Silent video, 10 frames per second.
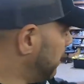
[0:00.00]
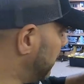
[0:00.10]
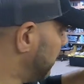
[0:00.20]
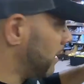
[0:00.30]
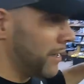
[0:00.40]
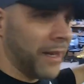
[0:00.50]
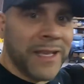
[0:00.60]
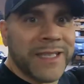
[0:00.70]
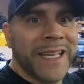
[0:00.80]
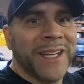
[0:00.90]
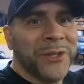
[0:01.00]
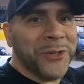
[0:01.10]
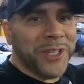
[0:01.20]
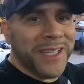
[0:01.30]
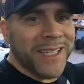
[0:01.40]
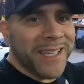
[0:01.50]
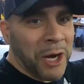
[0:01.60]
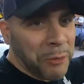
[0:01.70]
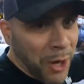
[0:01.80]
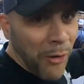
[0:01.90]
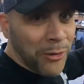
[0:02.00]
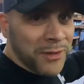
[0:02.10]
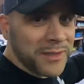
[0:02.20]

and let's get into it. Here we go.